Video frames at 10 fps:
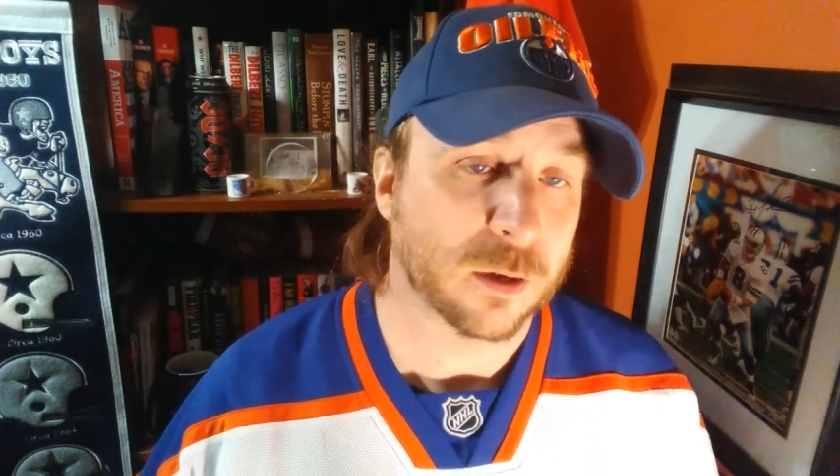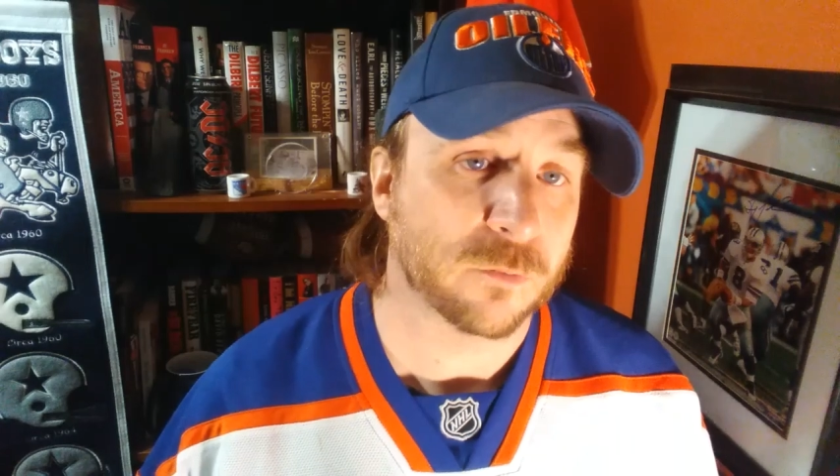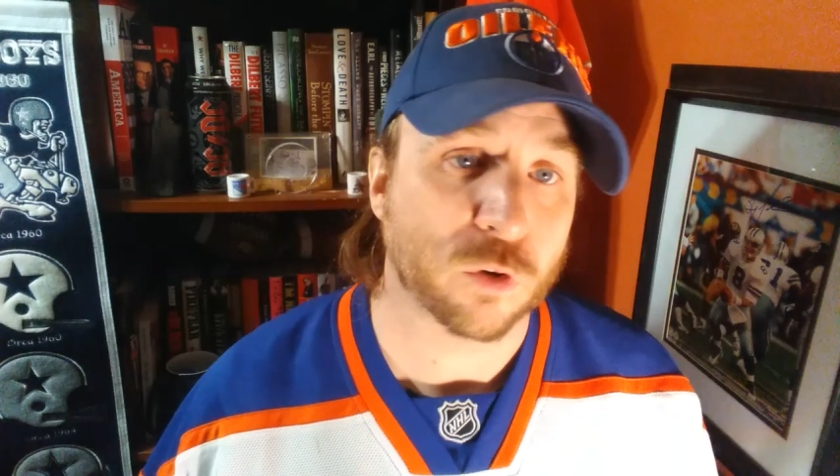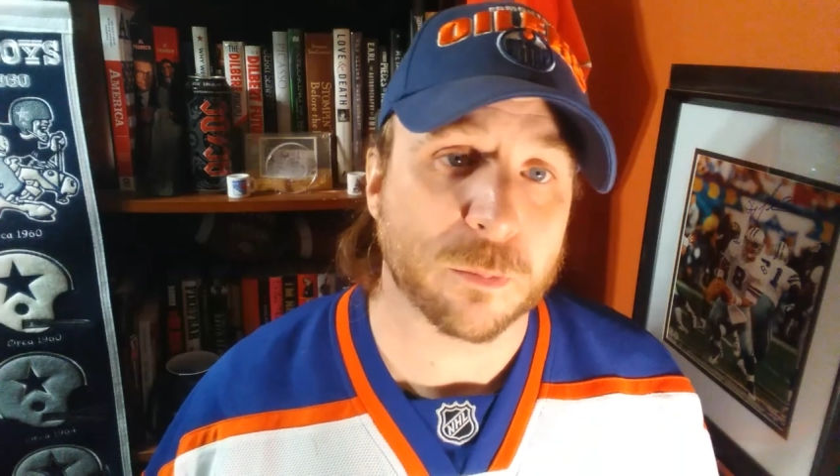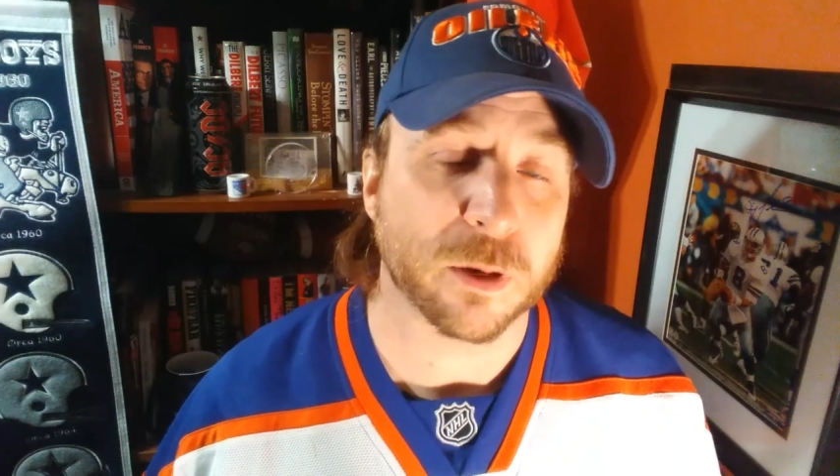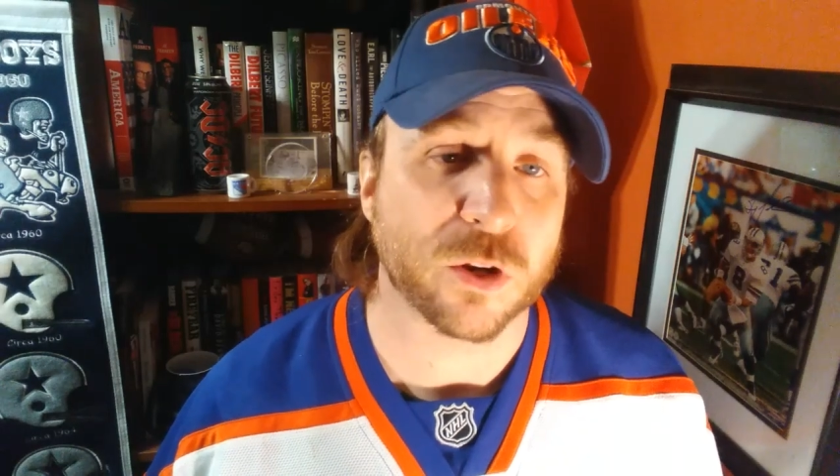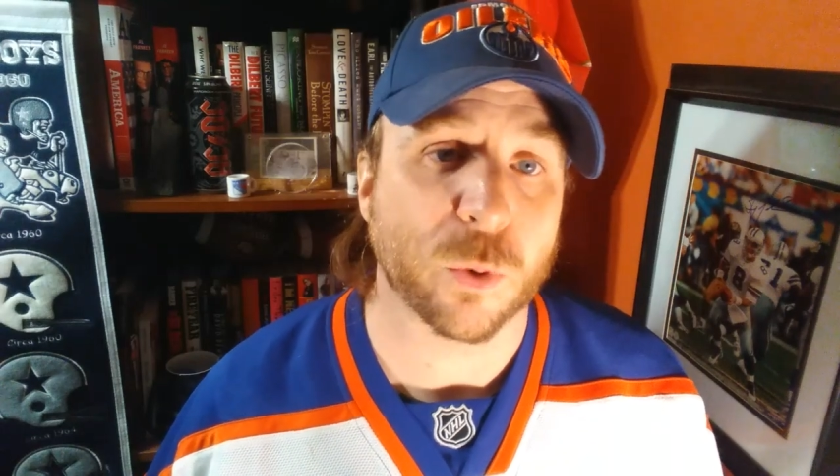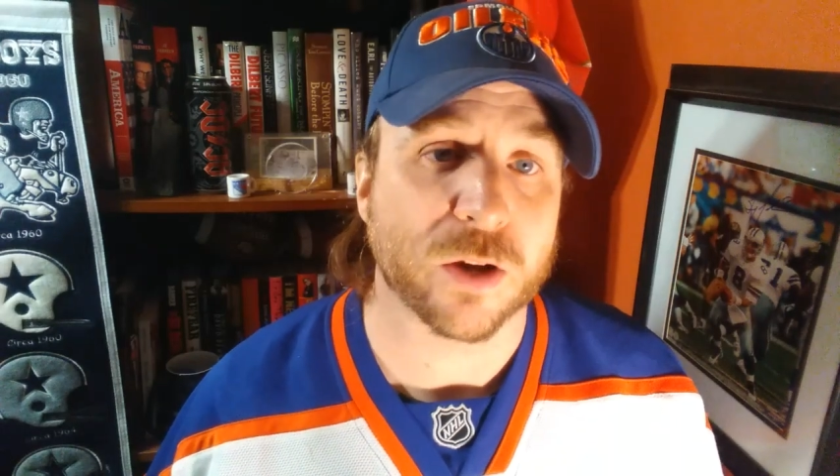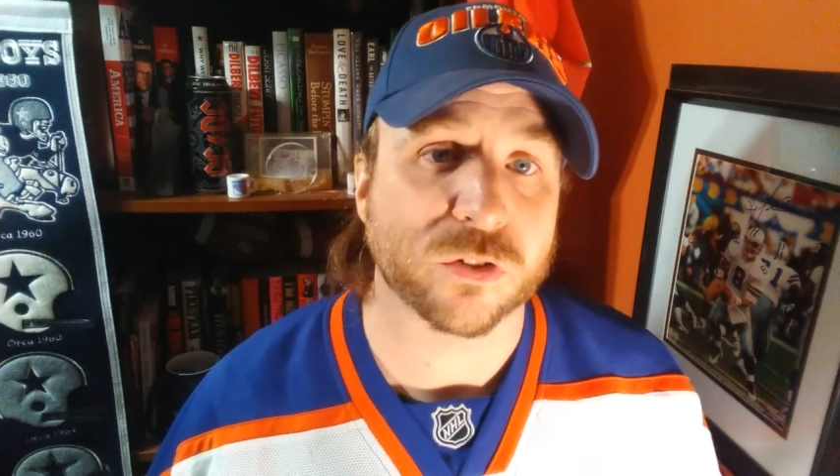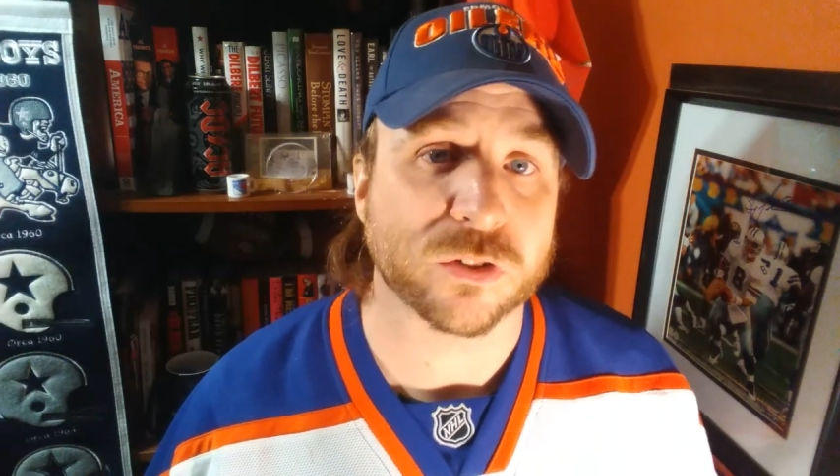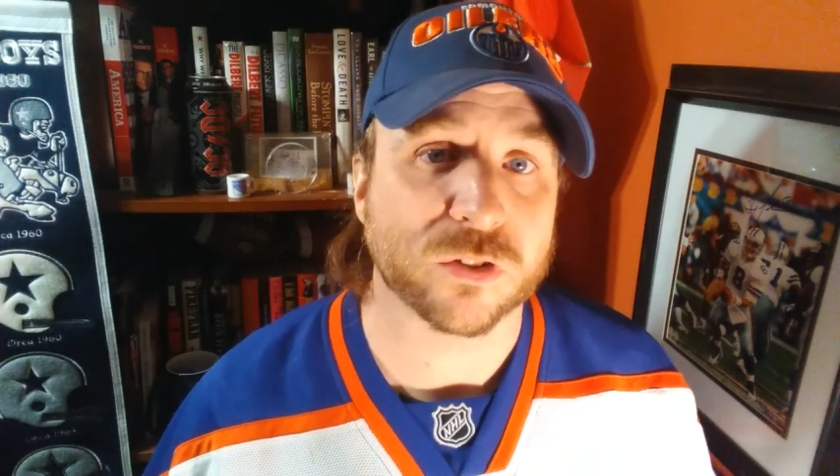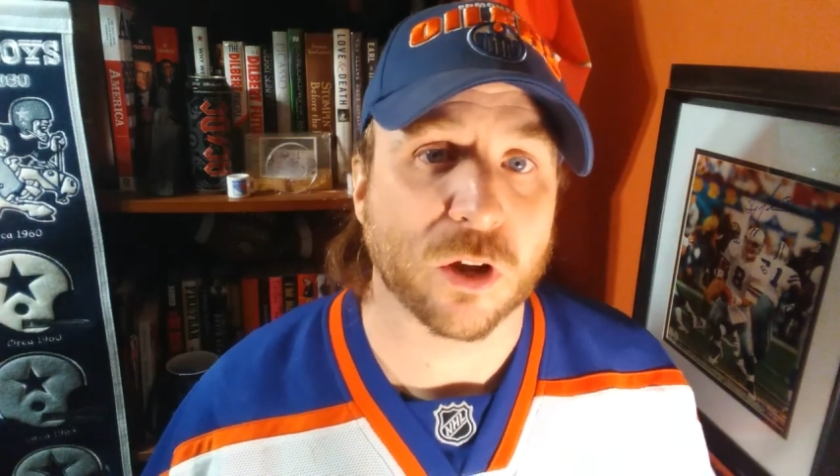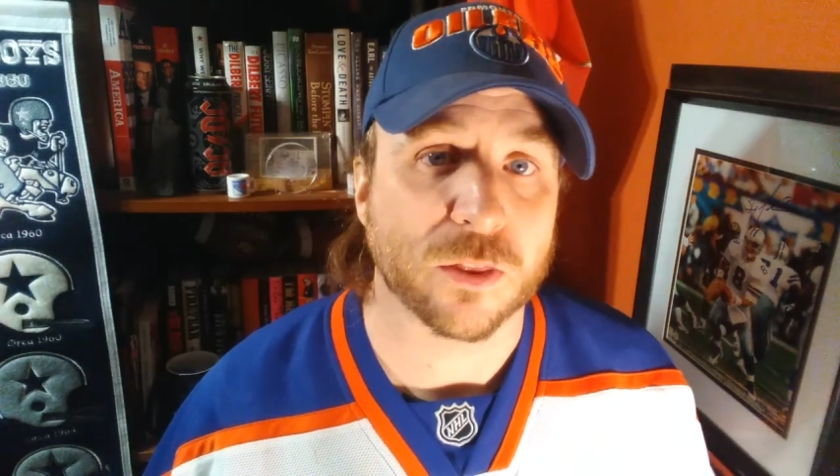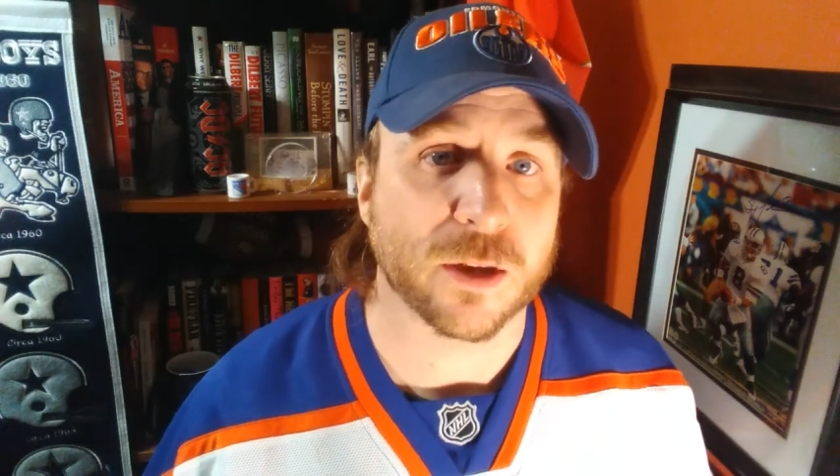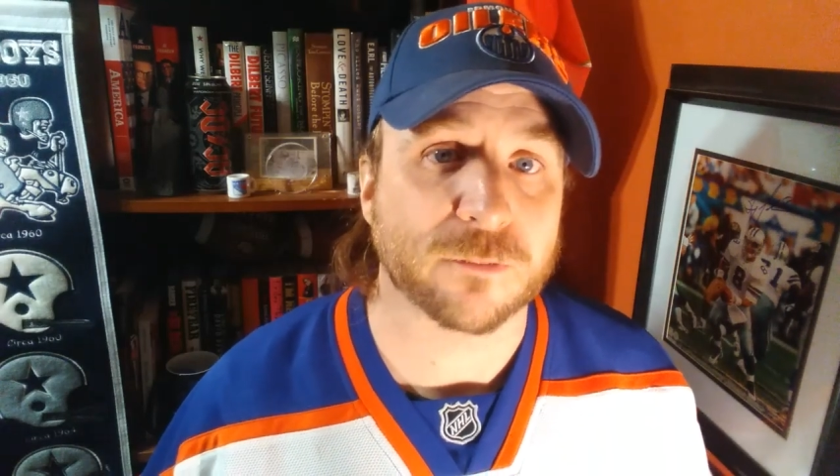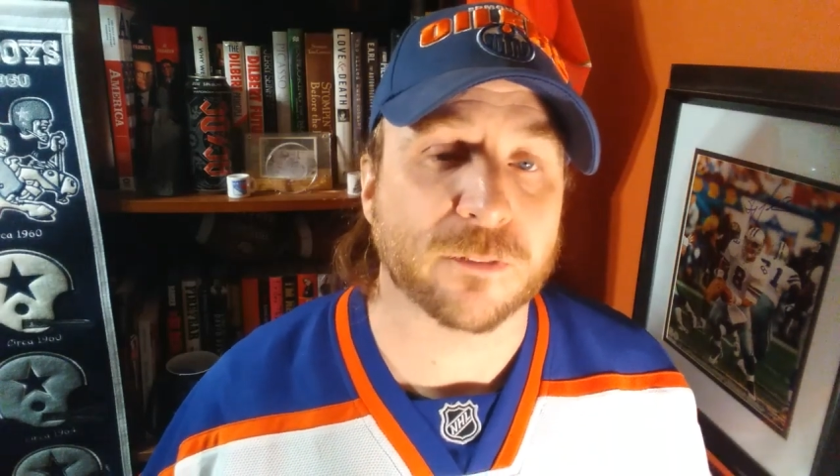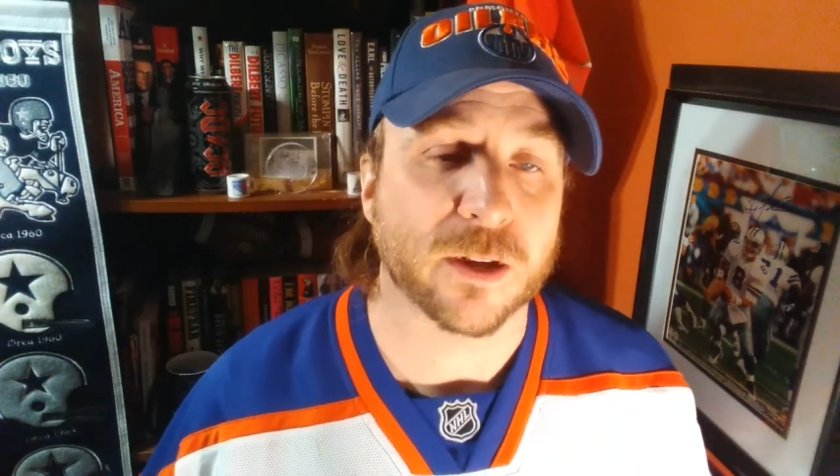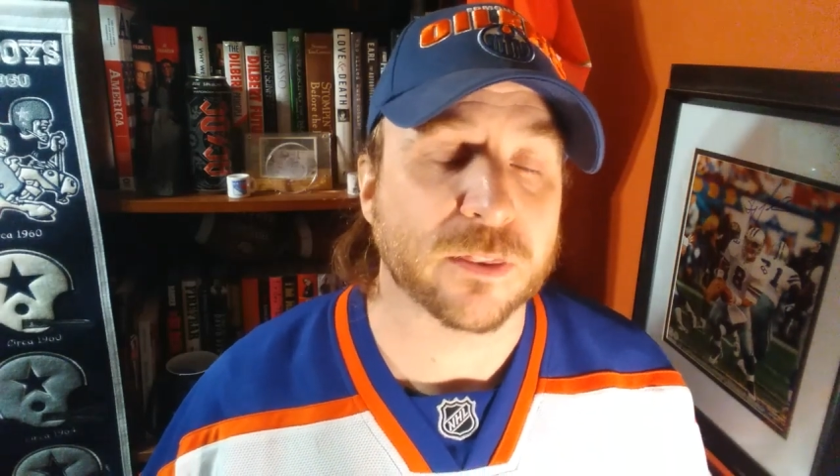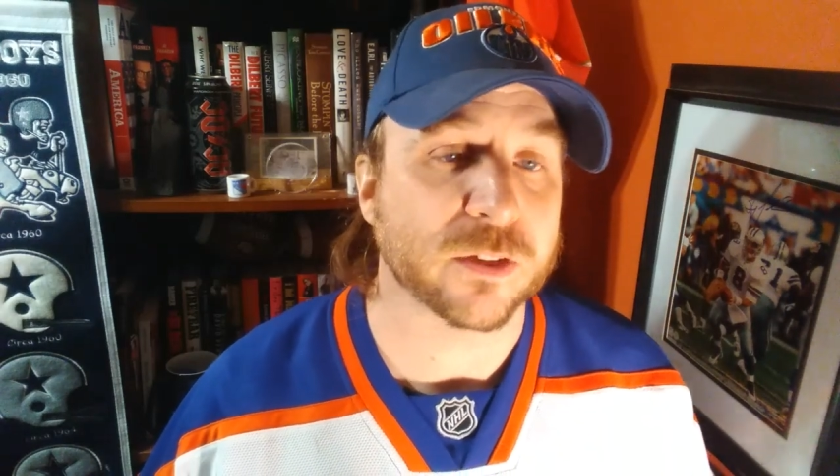For anybody who actually saw that fight,